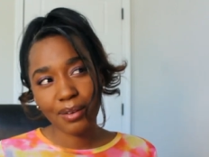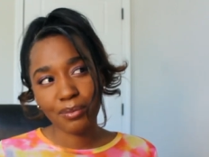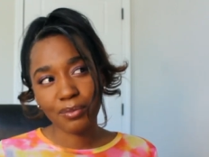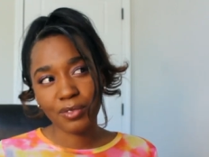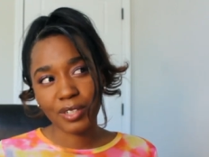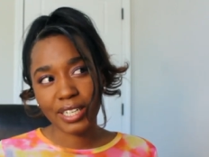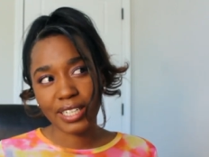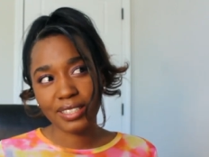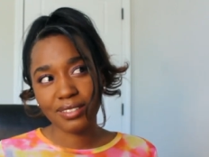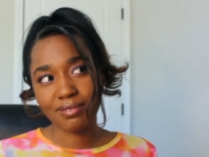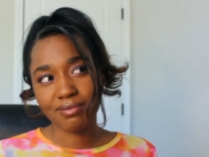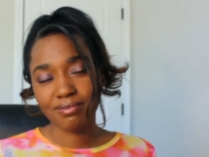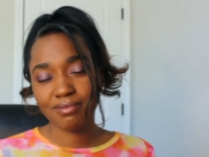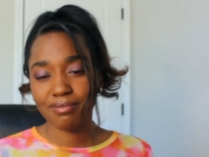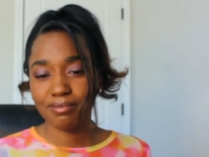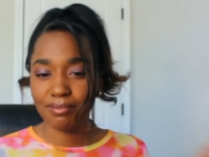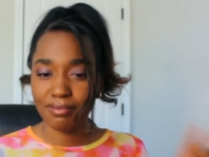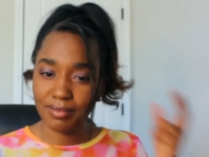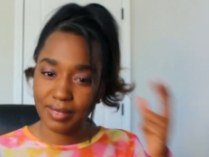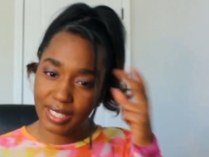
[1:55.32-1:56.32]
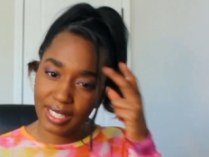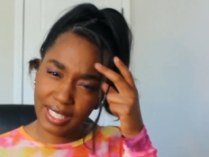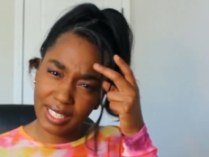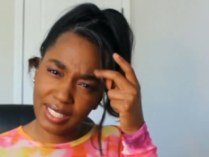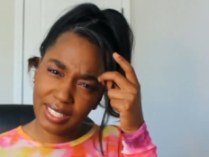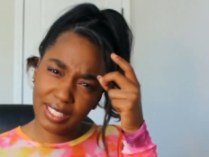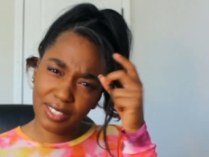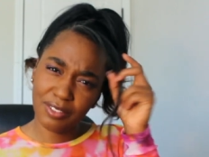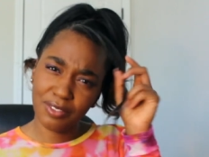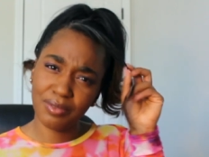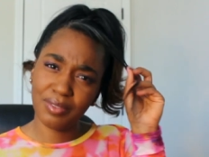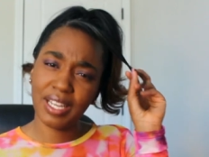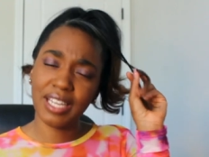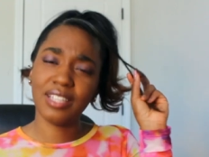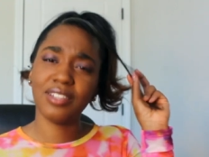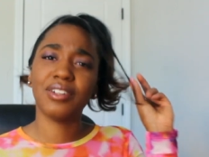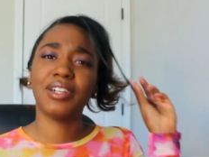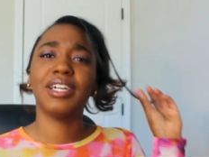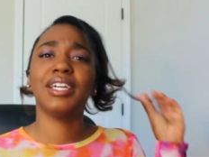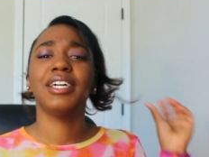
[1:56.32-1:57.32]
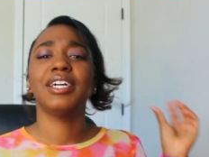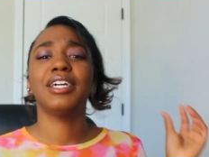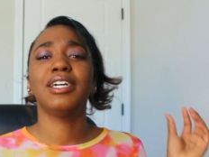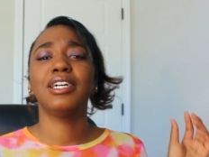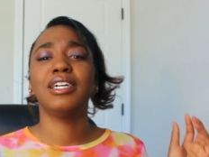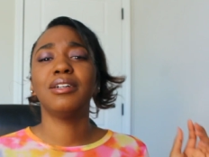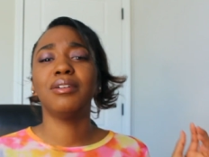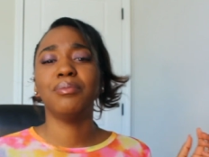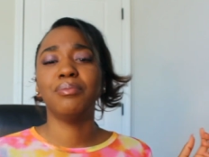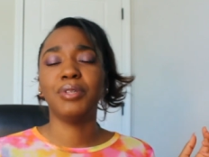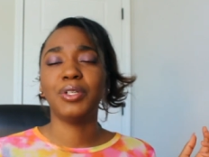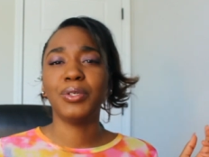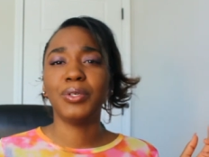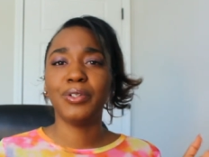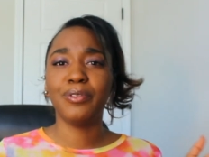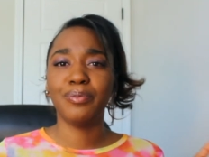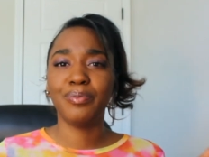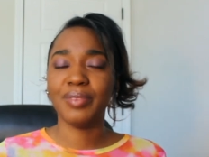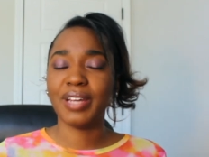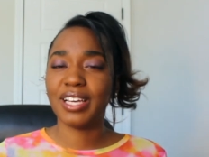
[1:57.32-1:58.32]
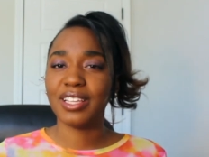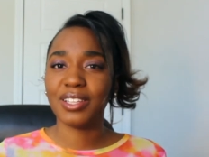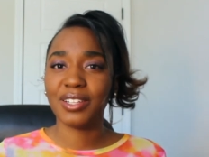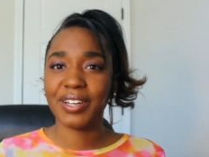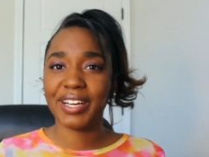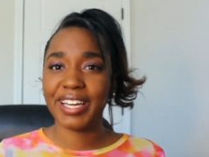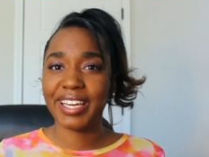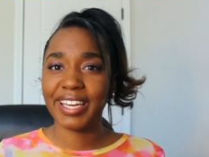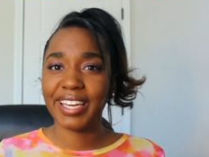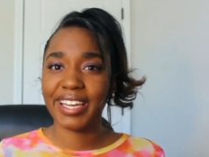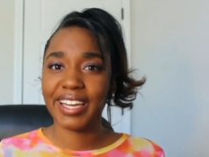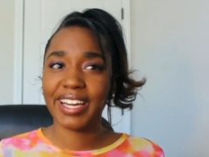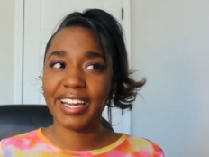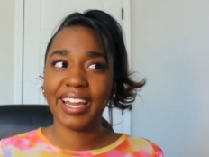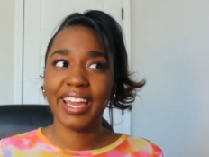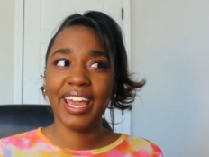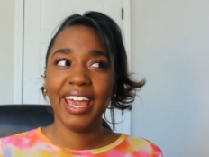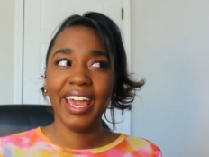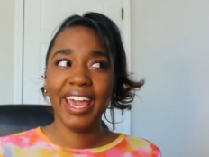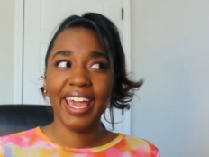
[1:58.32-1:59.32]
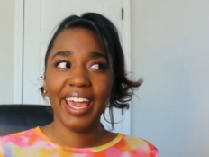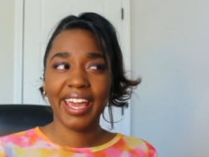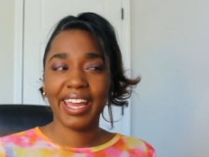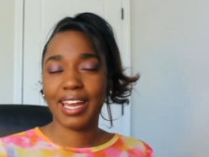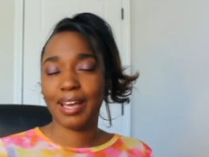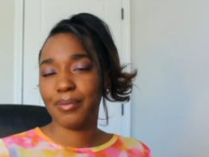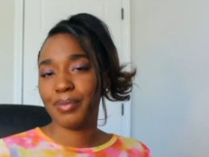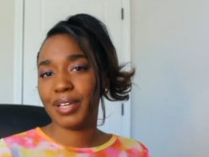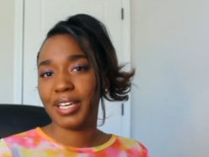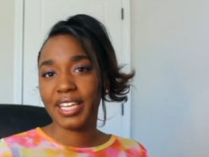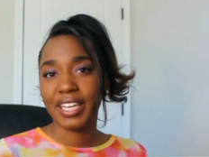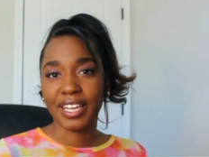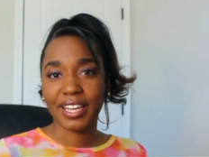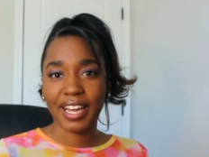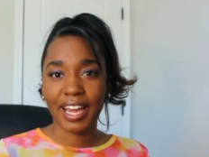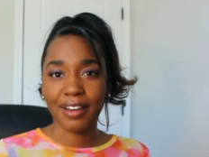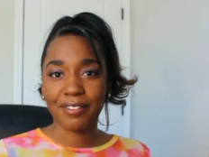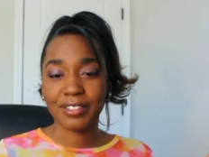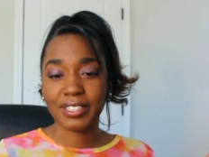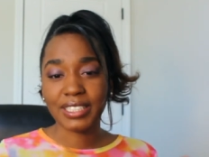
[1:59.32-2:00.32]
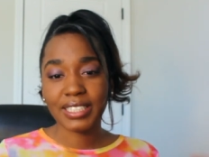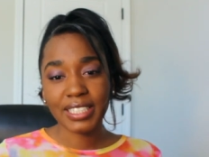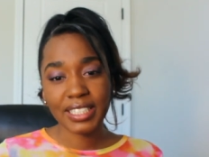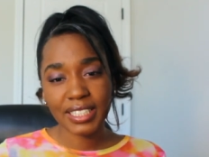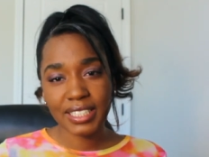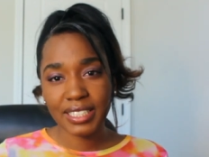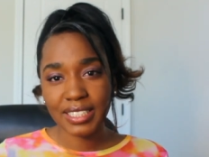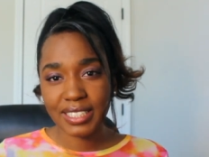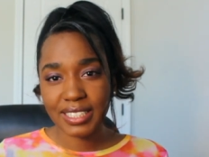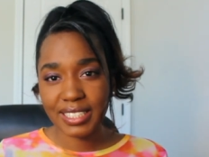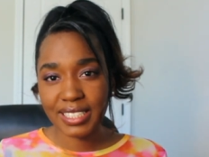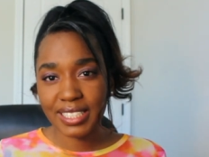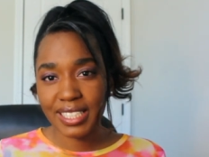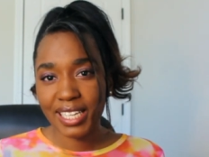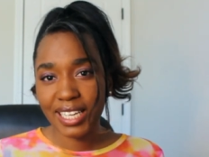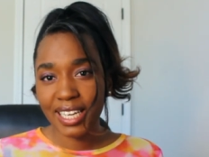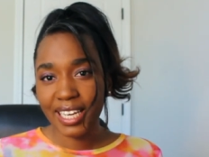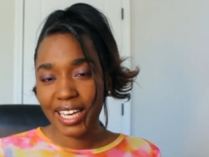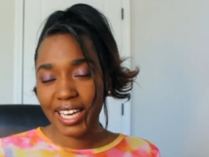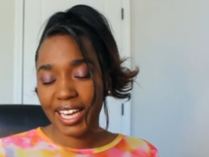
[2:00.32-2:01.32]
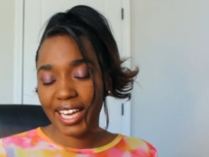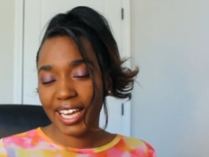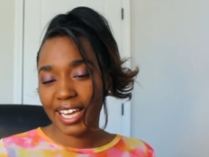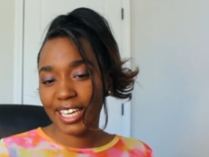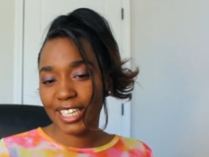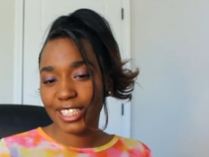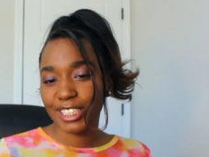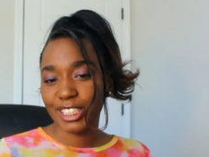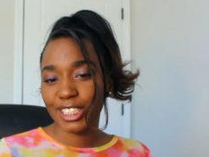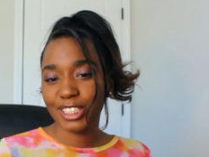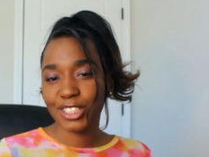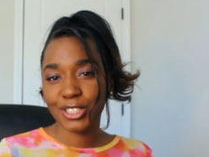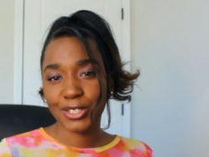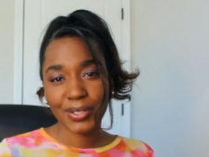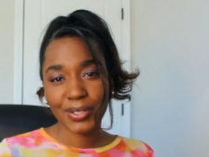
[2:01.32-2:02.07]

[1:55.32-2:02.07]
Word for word: What? End of ninth grade year, middle of ninth grade year, and I've been here ever since in